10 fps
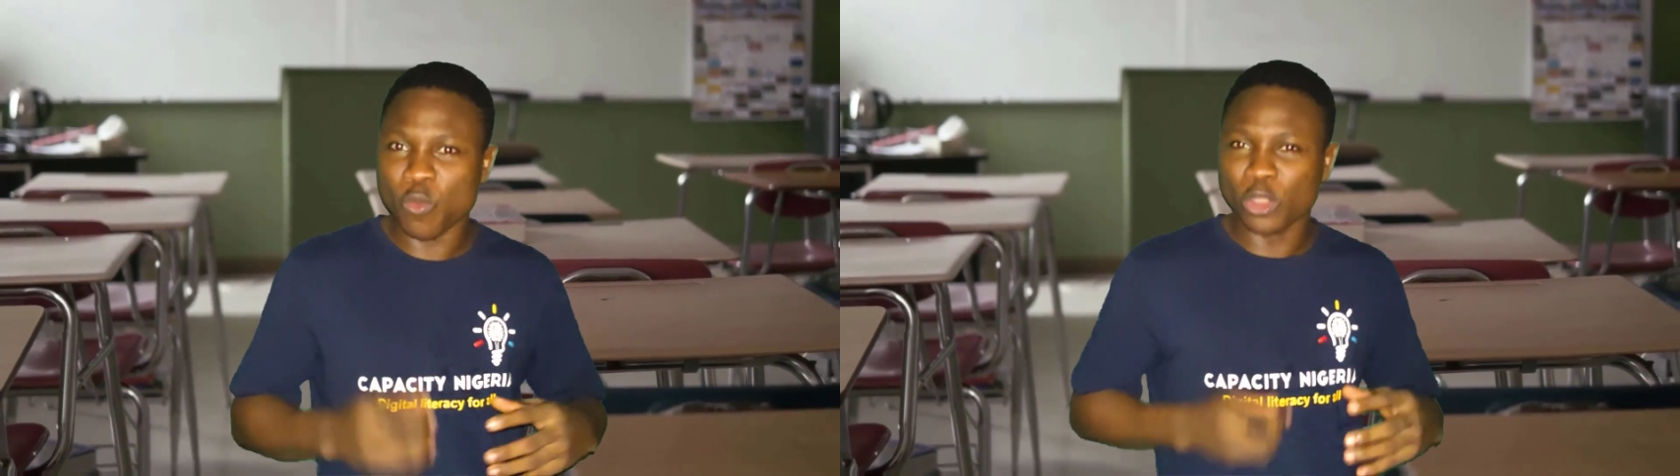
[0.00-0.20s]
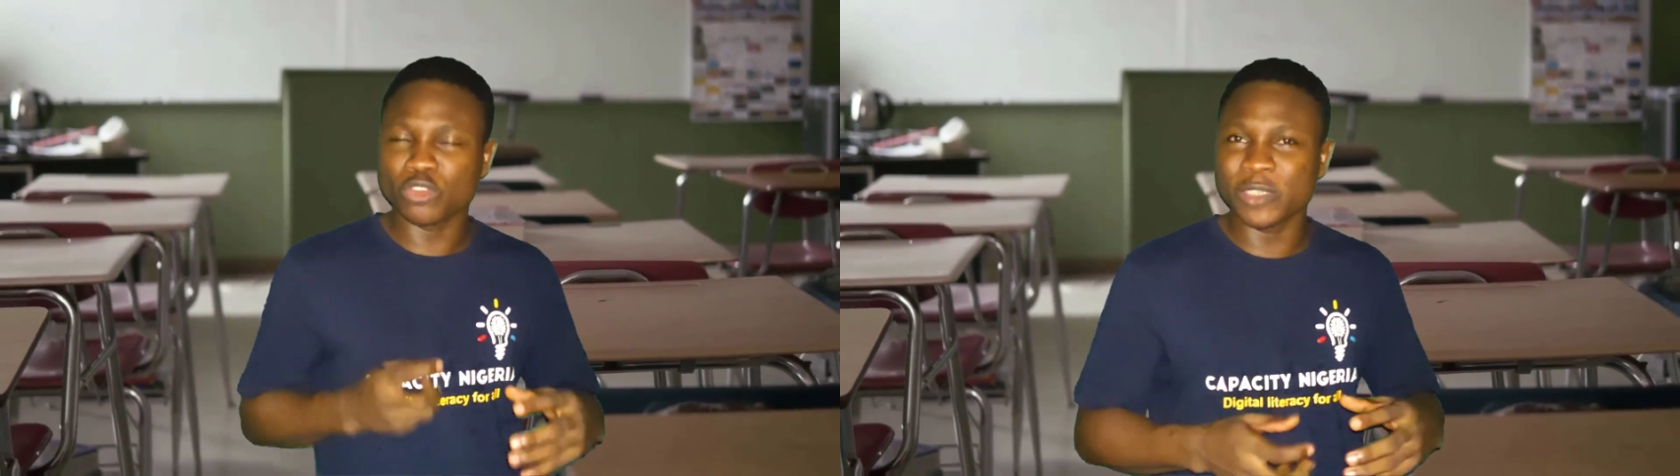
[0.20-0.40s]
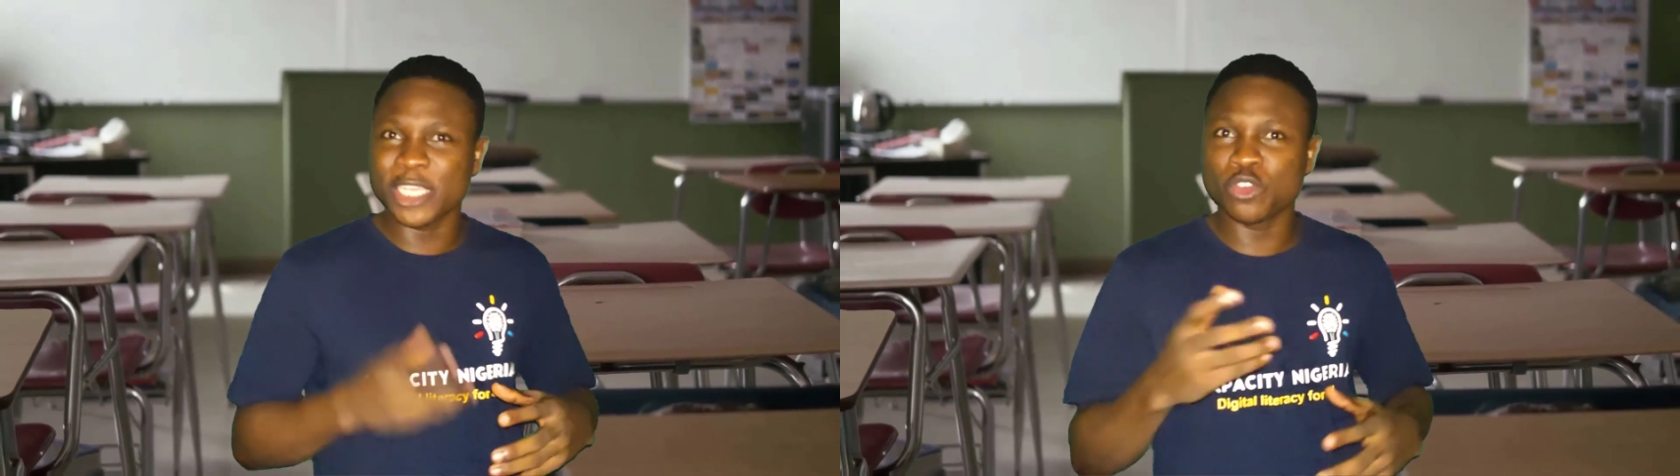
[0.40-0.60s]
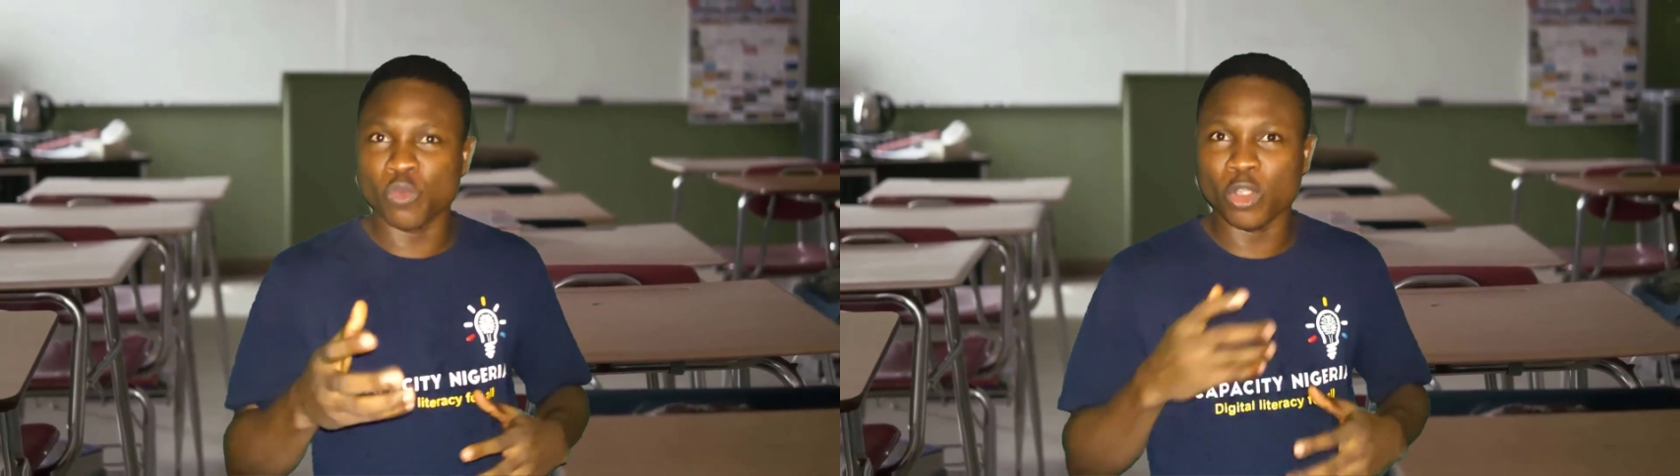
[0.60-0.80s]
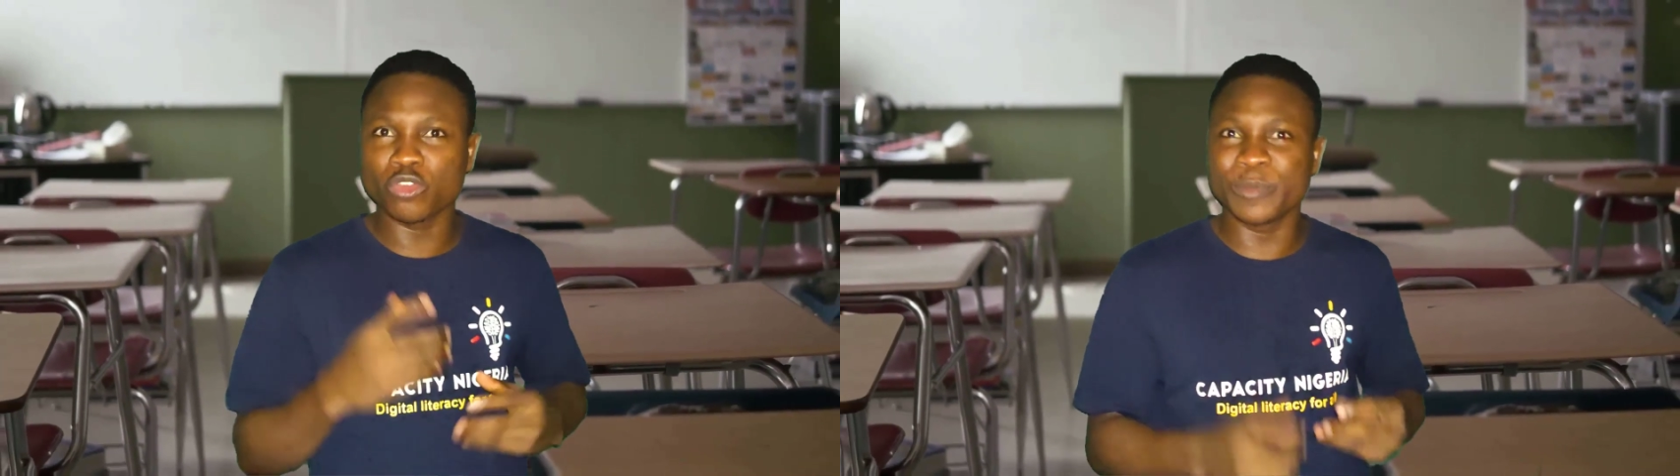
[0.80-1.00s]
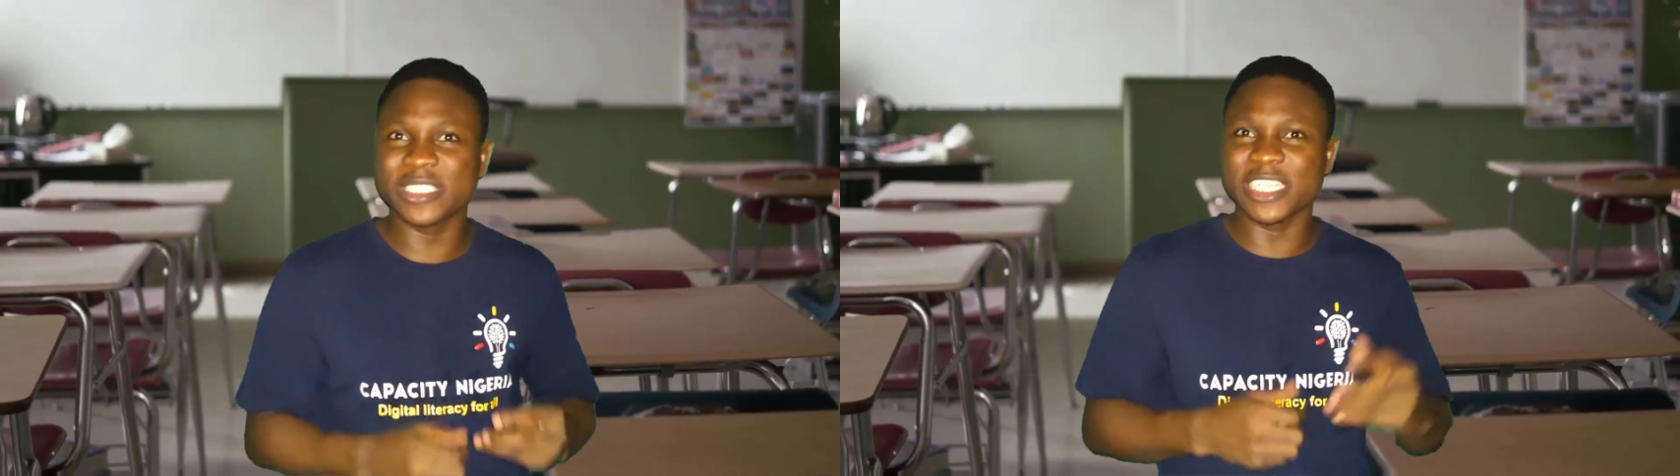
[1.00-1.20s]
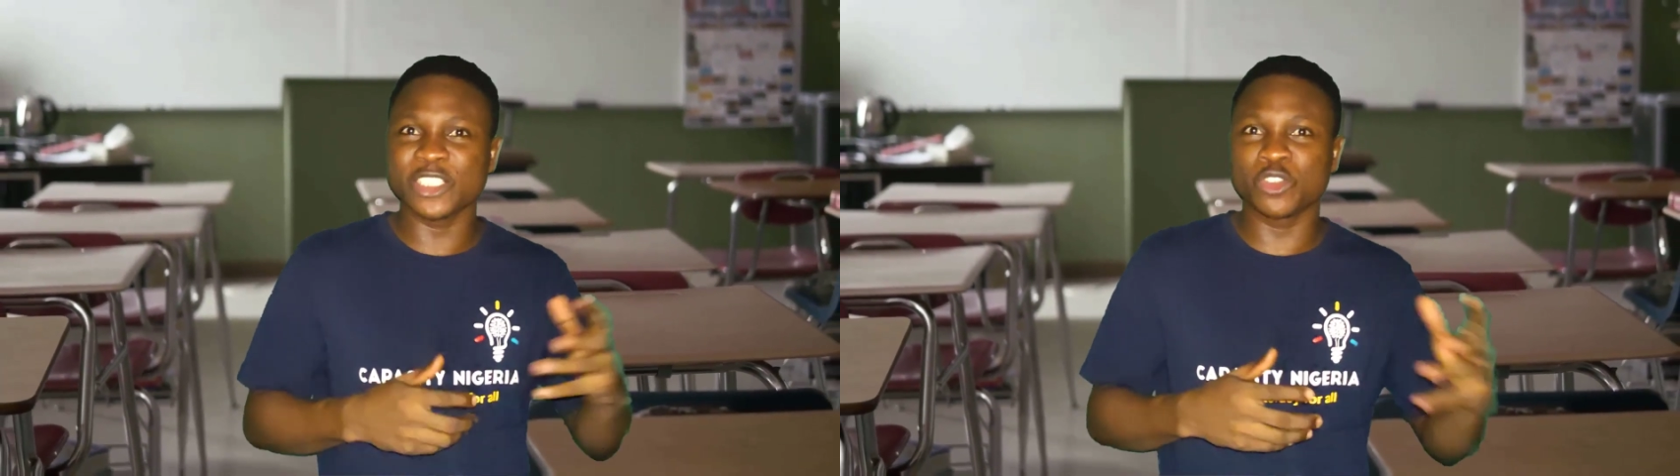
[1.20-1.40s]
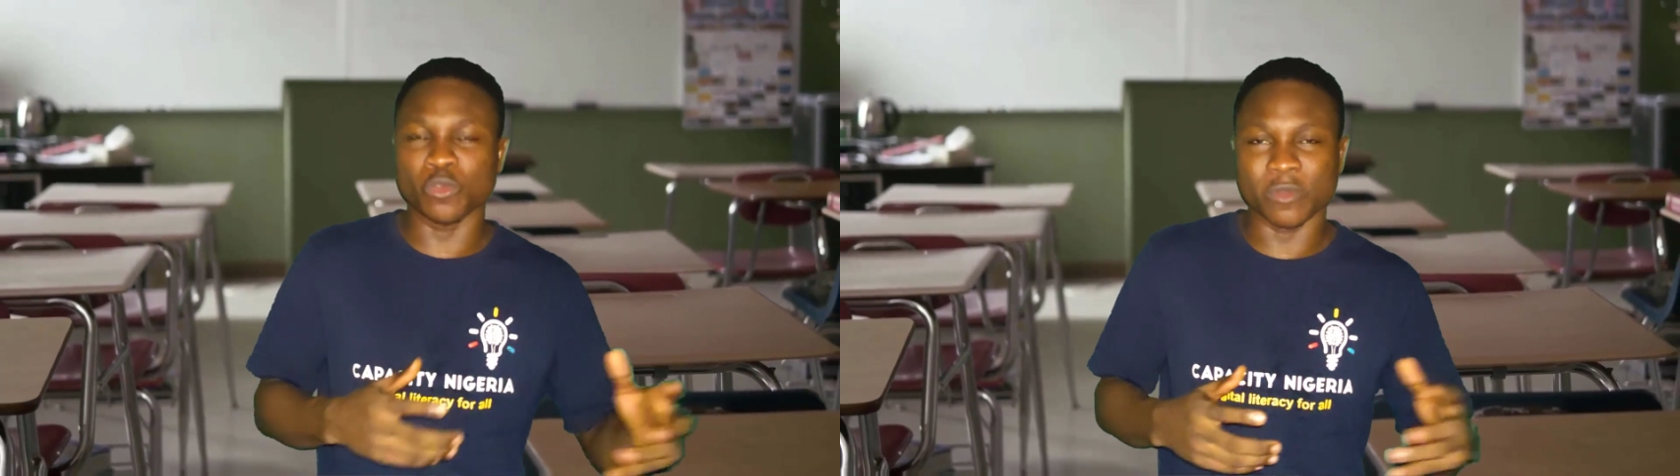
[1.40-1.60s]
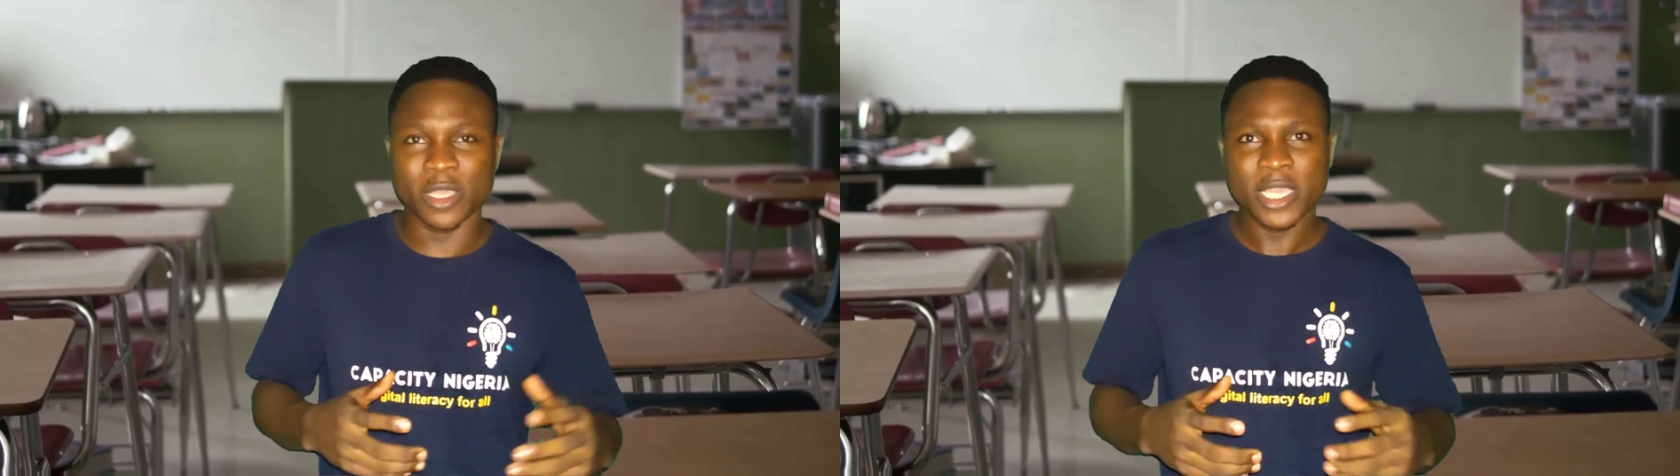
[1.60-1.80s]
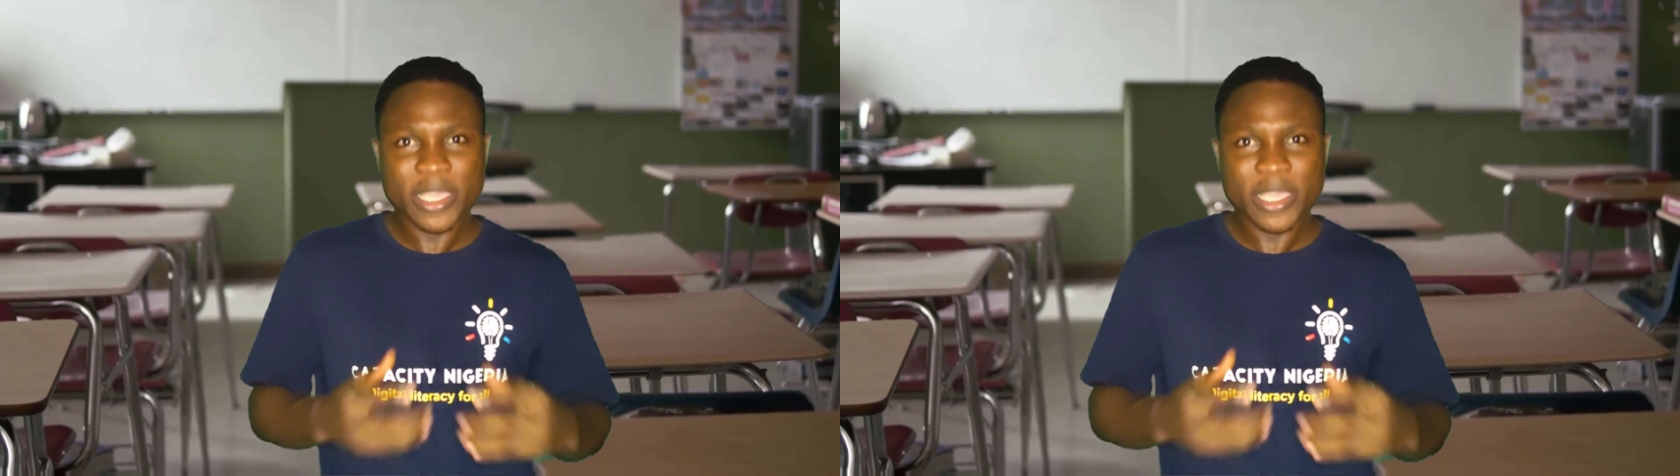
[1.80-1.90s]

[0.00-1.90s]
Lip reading: what should they do? What should business do?